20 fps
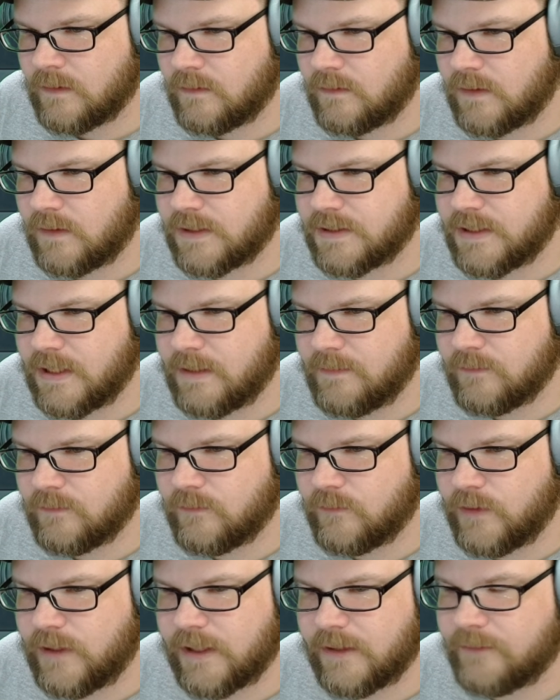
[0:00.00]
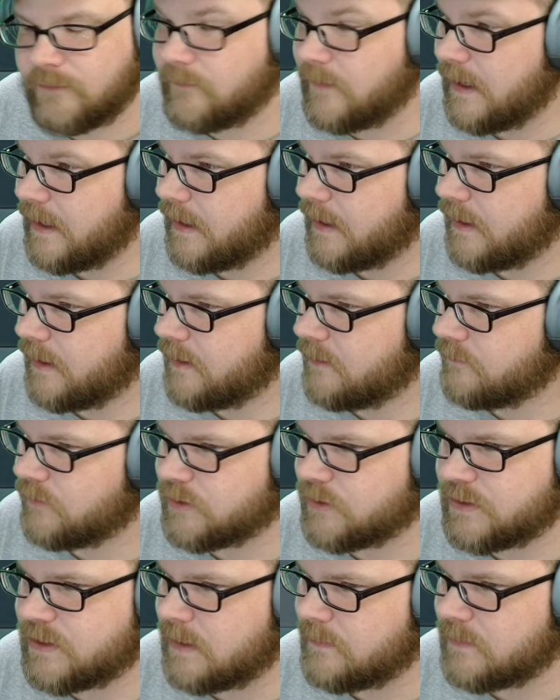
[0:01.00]
Next up, we got a 5,
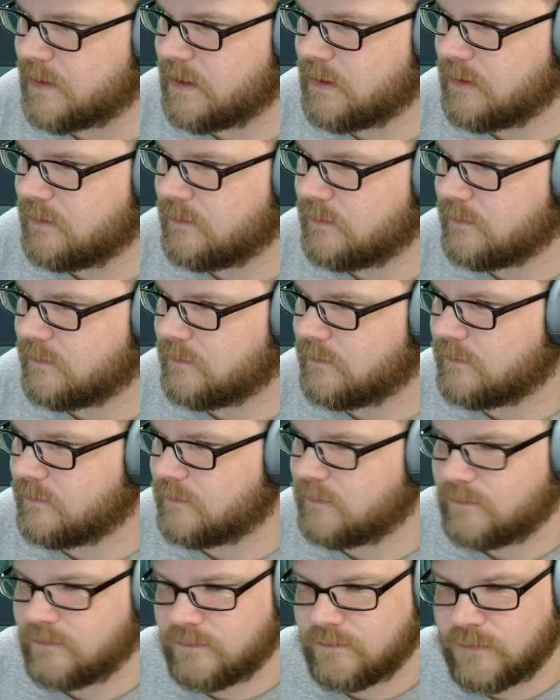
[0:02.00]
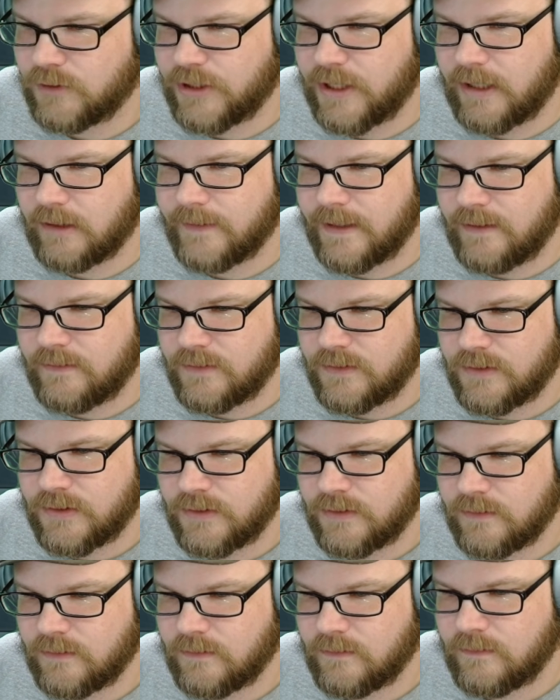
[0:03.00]
which same thing. Put that around.
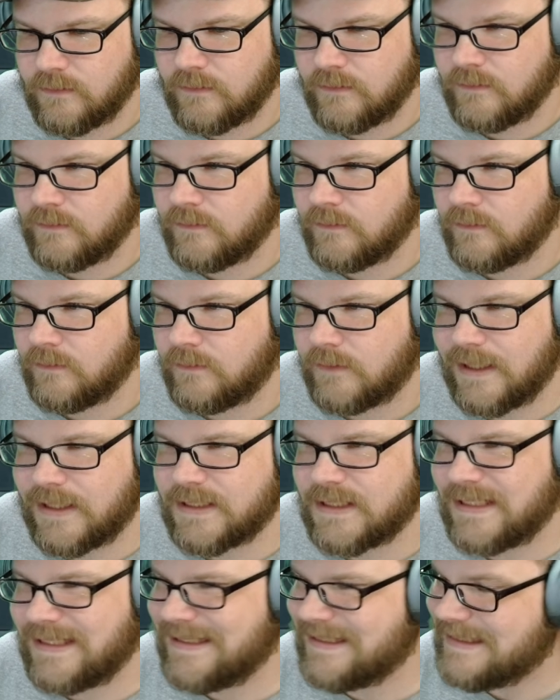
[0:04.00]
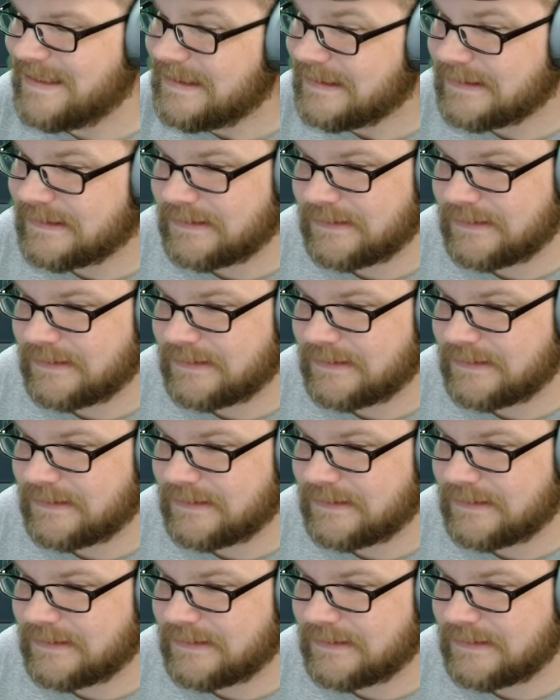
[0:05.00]
Nice and easy.